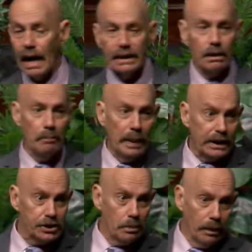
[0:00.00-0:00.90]
got the
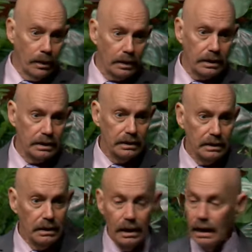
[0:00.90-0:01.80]
picture book,
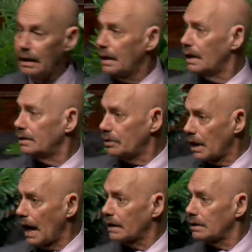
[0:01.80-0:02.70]
and then you
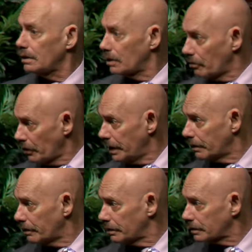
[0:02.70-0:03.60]
got the
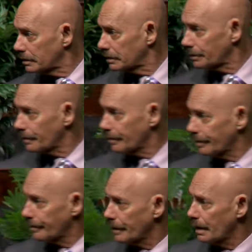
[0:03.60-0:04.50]
real.
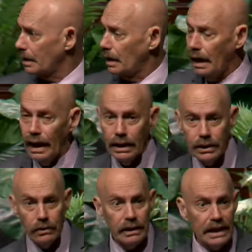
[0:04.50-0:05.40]
And
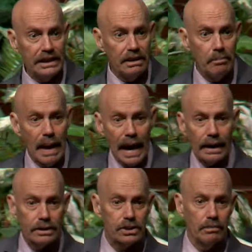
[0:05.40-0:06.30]
you need the
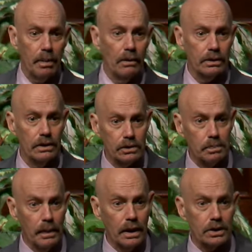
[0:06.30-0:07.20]
balance of both those
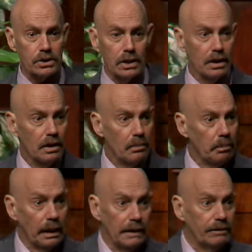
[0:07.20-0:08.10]
books
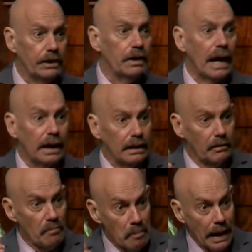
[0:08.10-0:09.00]
but if you're not
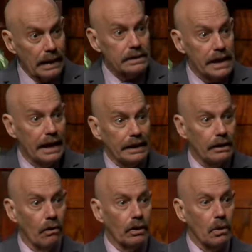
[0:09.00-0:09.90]
meditating
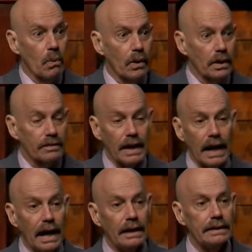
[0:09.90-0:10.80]
on the Word of
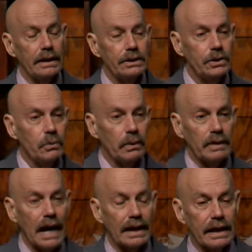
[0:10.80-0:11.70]
God, then you will
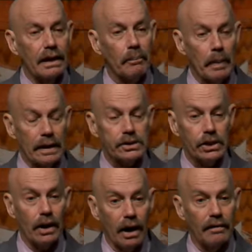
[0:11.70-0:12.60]
not get a
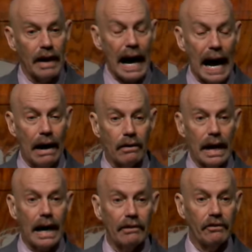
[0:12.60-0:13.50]
picture of how
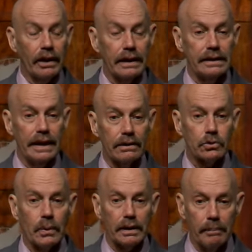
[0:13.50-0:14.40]
God really deals
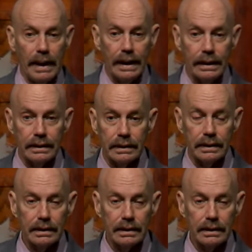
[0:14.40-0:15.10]
with man.